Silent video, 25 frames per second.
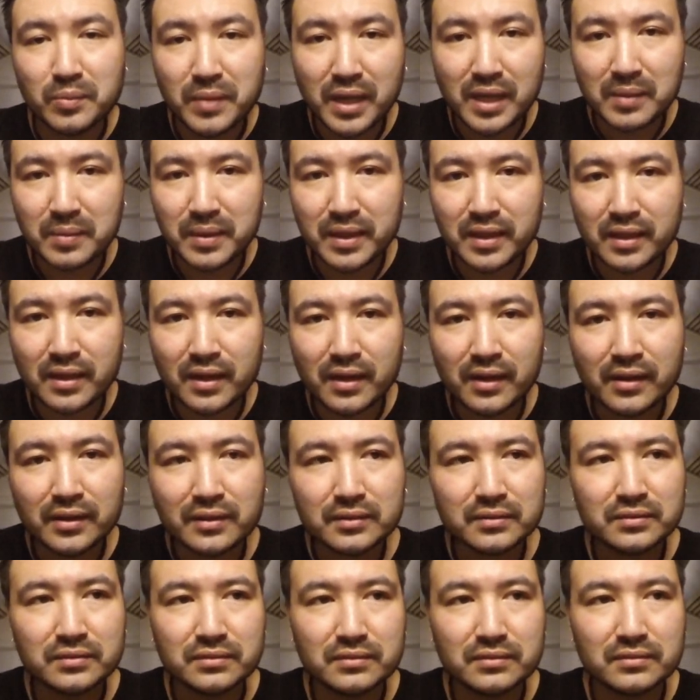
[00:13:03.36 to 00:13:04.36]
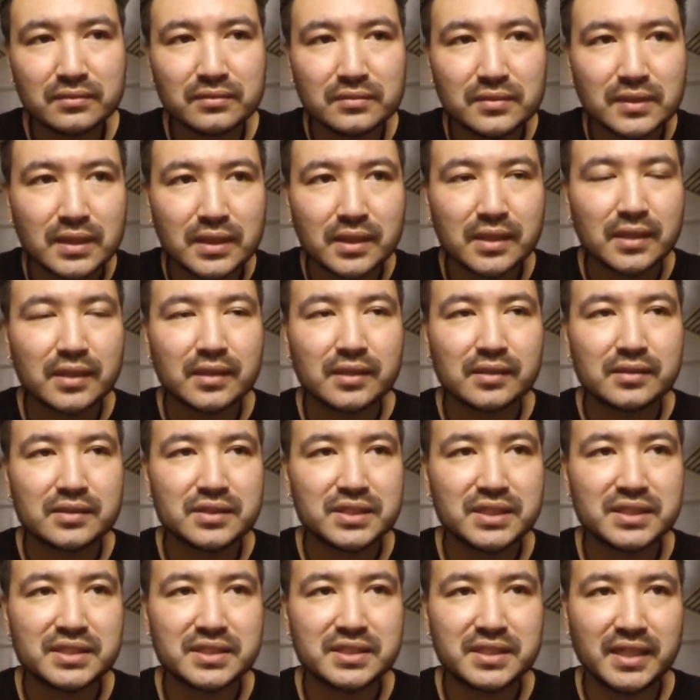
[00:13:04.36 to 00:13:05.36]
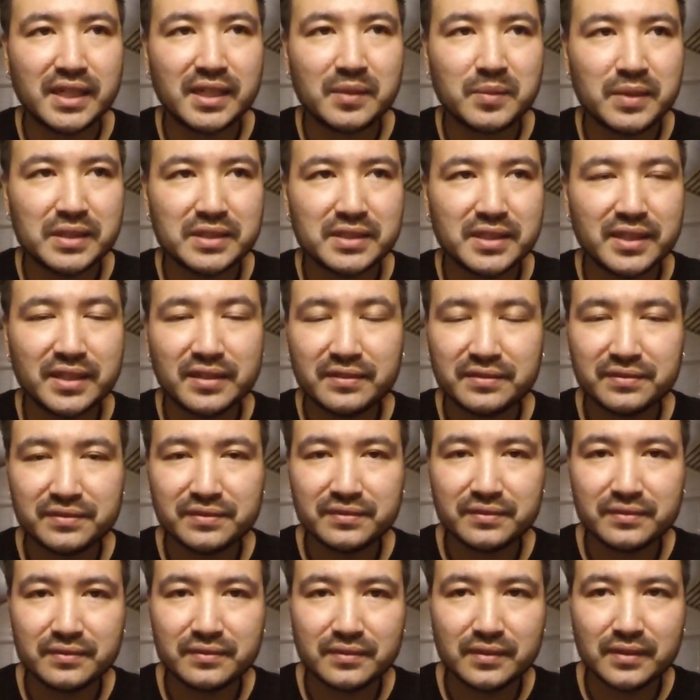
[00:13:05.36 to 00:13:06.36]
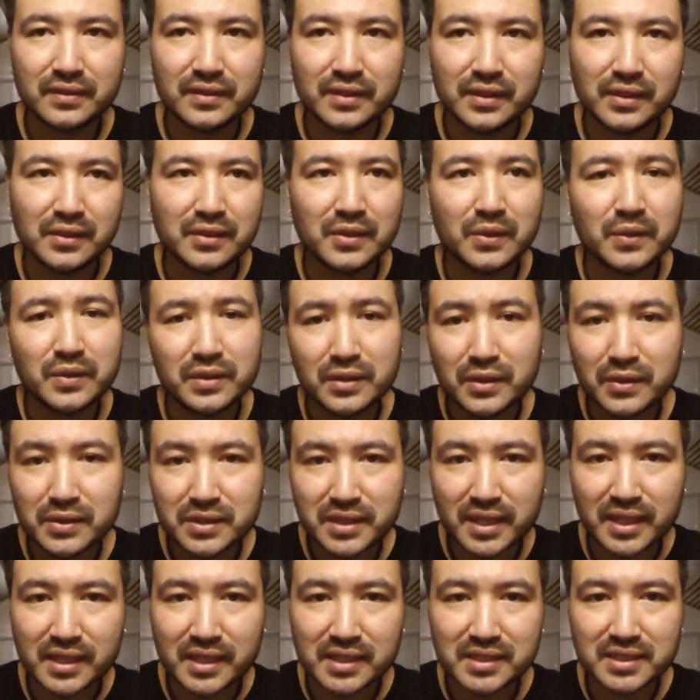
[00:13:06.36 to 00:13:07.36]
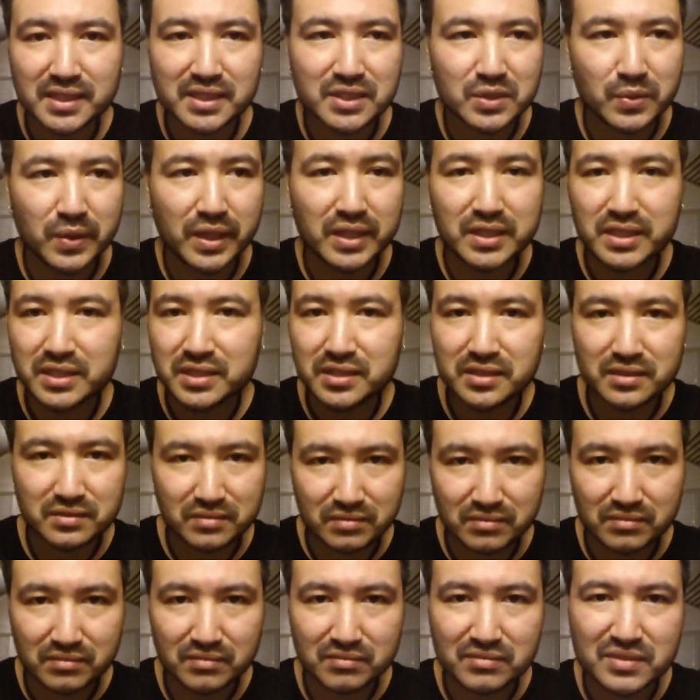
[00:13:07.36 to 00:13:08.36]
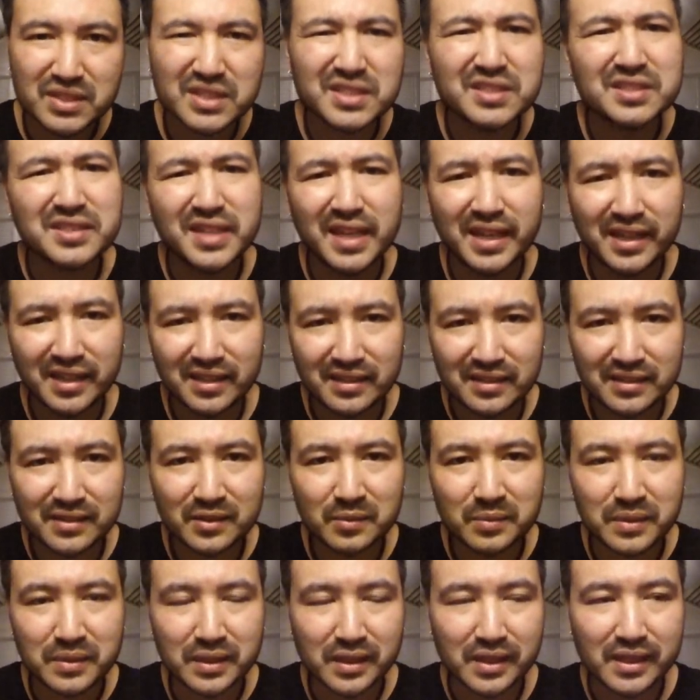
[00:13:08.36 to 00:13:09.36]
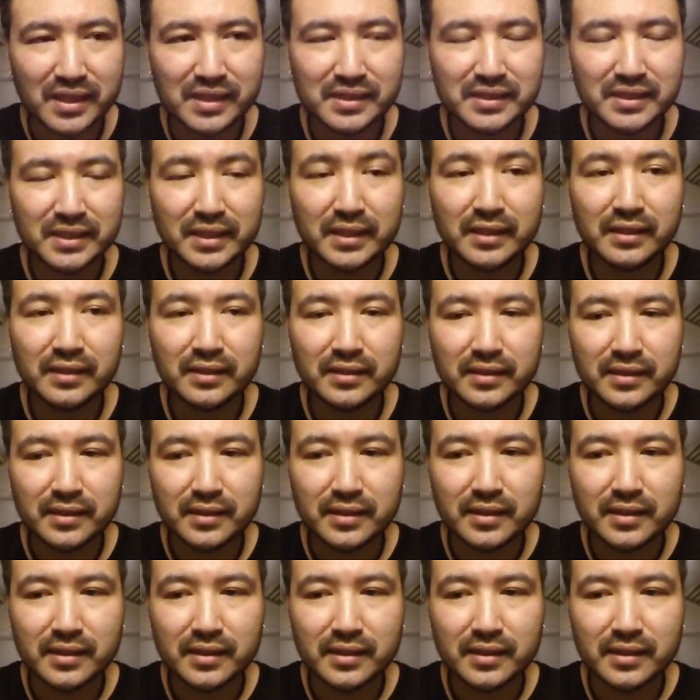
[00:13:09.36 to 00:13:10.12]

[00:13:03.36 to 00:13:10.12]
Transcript: maybe I'll just say to myself, in those kind of situations, just take it a little bit easy.